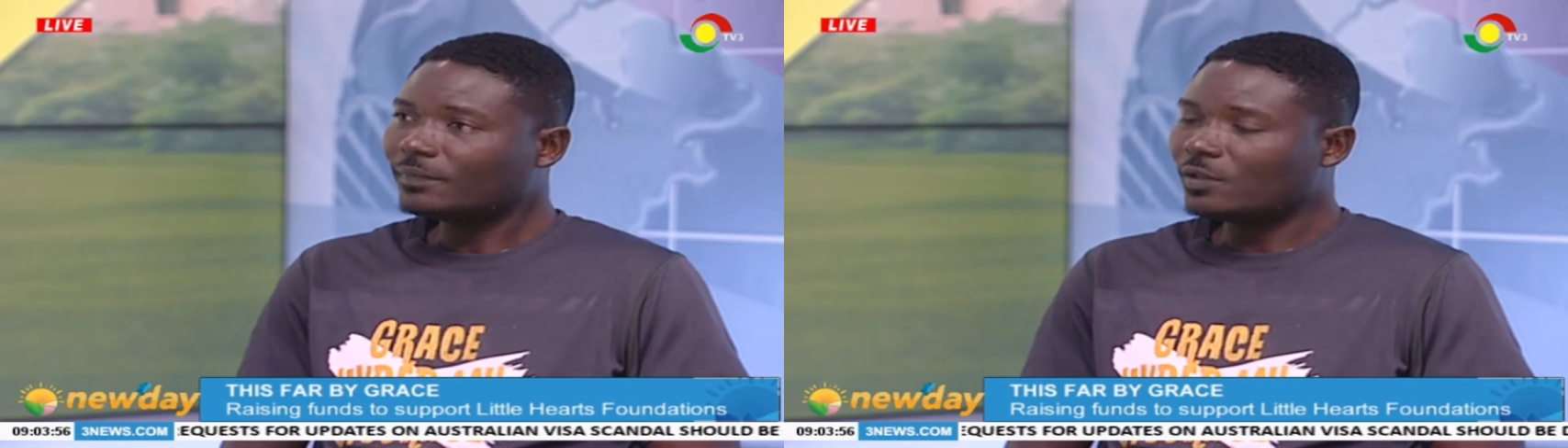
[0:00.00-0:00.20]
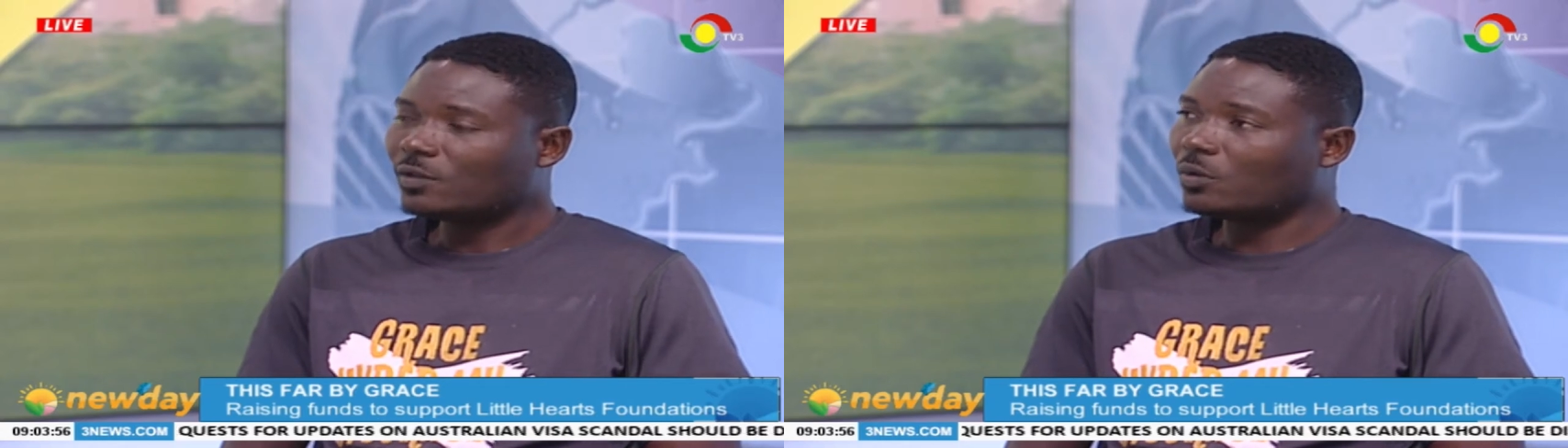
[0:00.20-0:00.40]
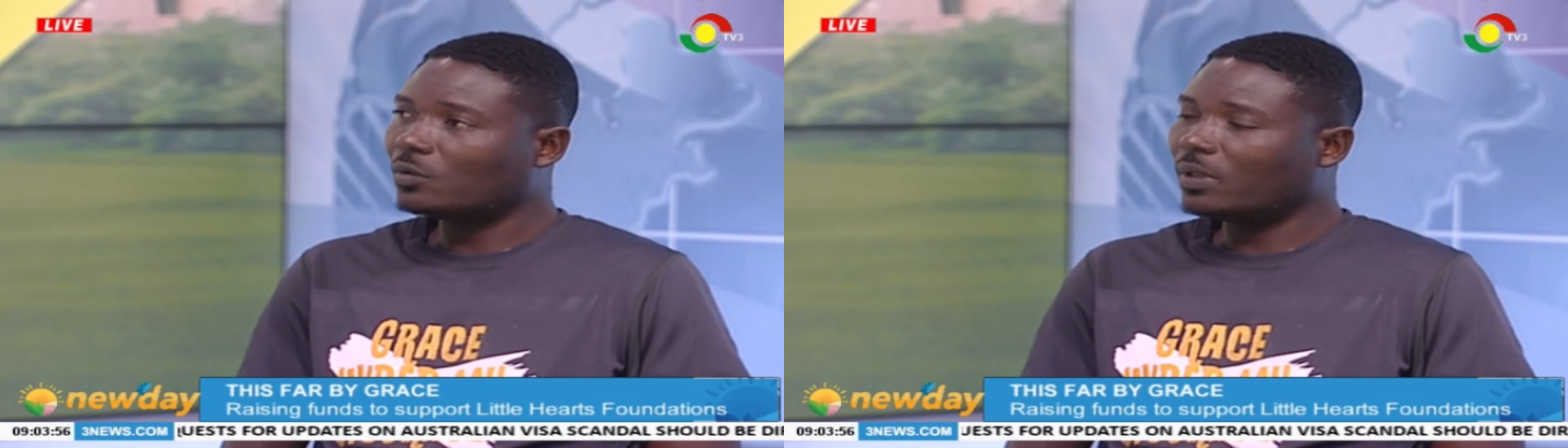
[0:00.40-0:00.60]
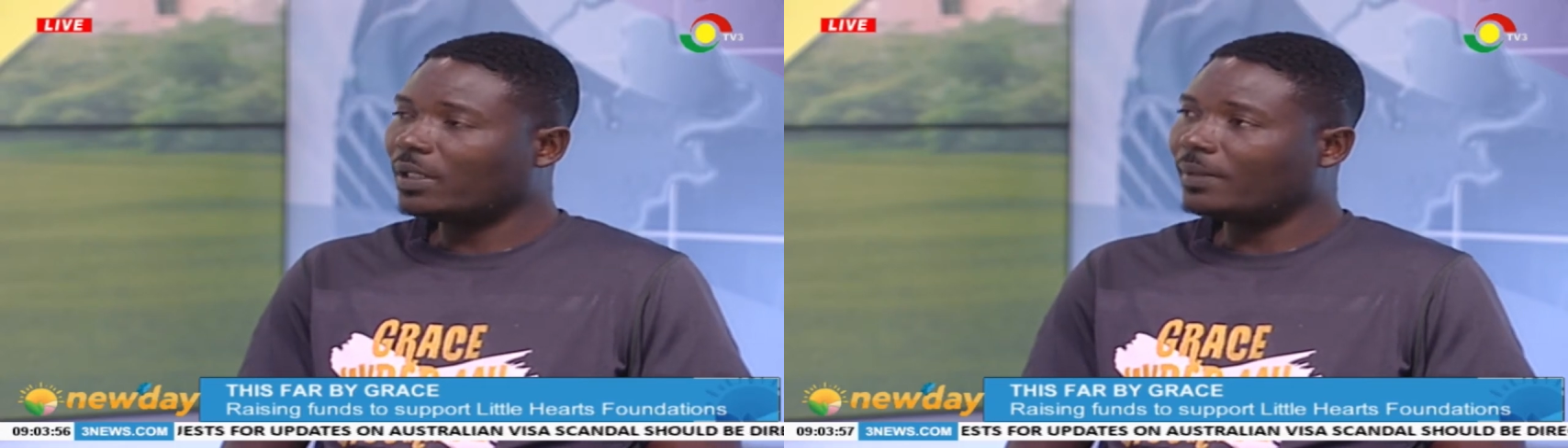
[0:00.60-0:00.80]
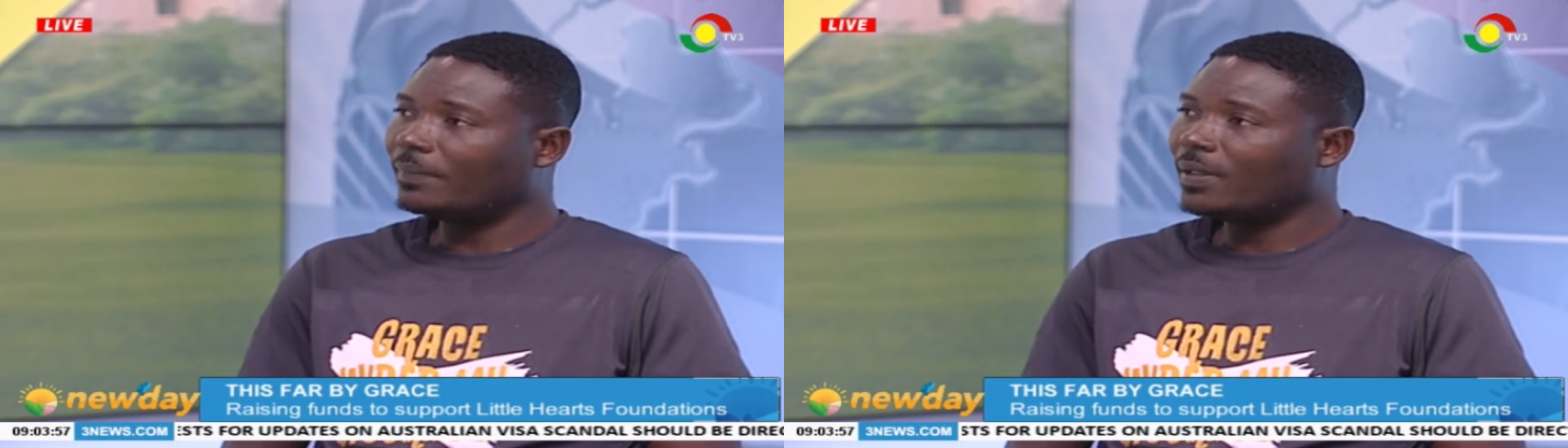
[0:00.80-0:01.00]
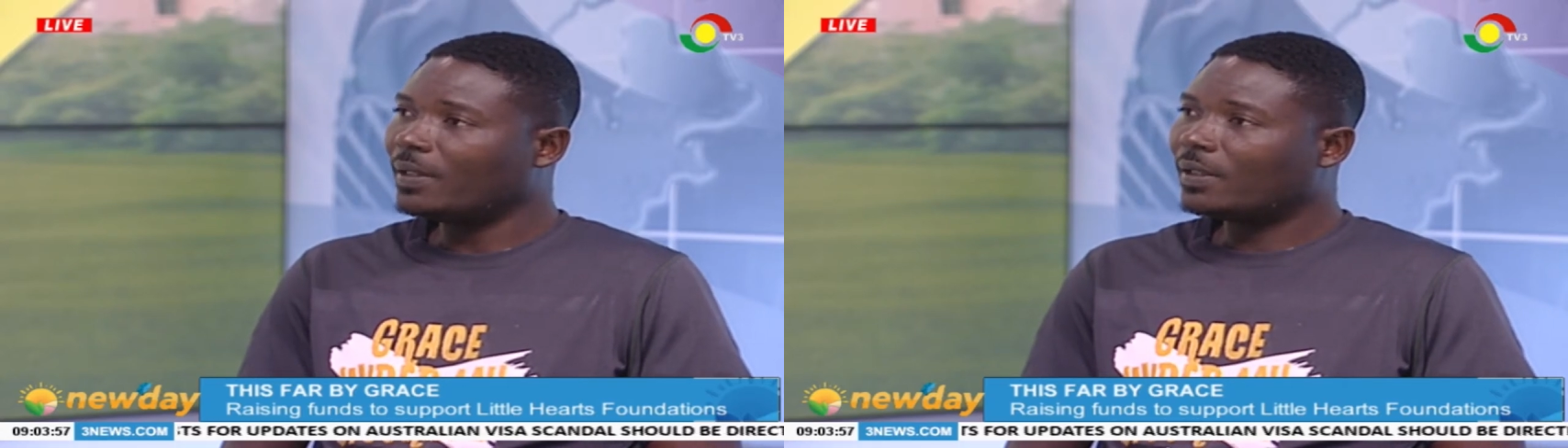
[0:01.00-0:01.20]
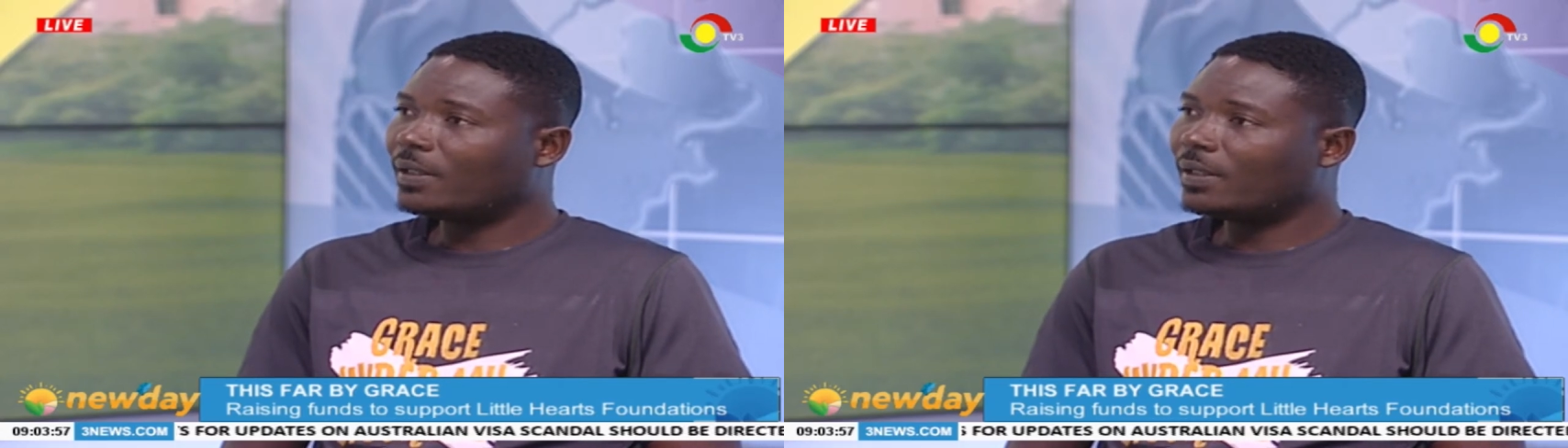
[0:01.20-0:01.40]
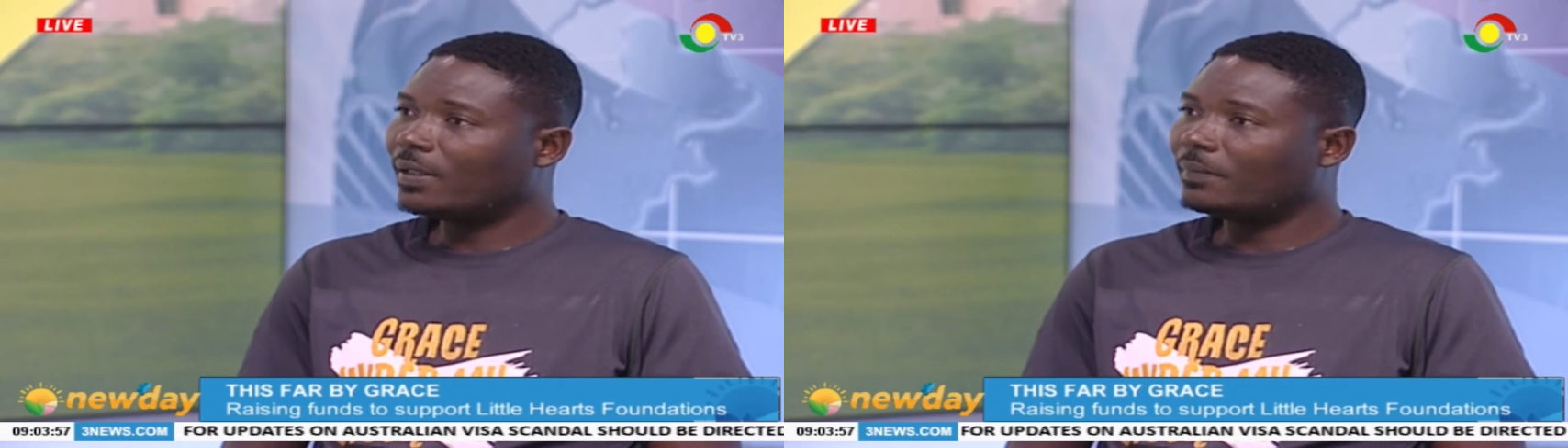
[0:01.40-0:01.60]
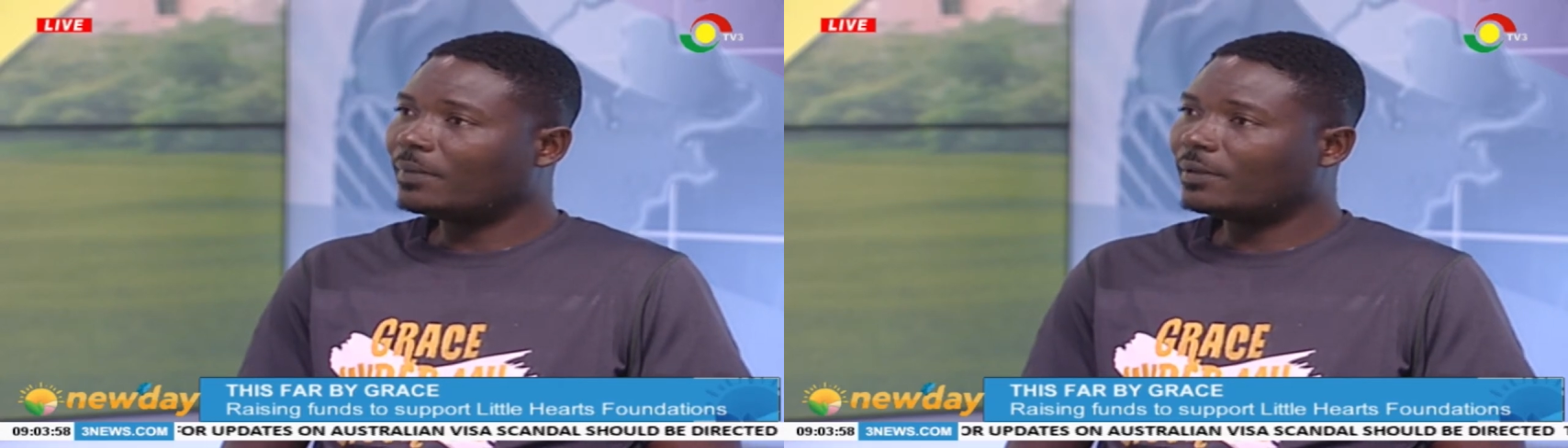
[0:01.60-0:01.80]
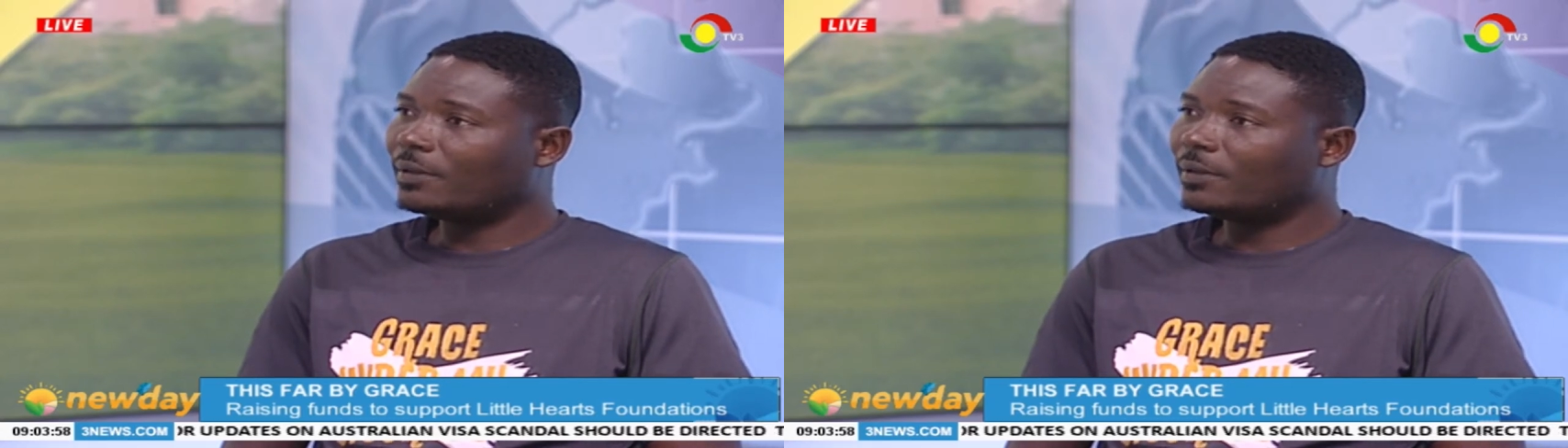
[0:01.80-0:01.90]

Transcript: So um, um,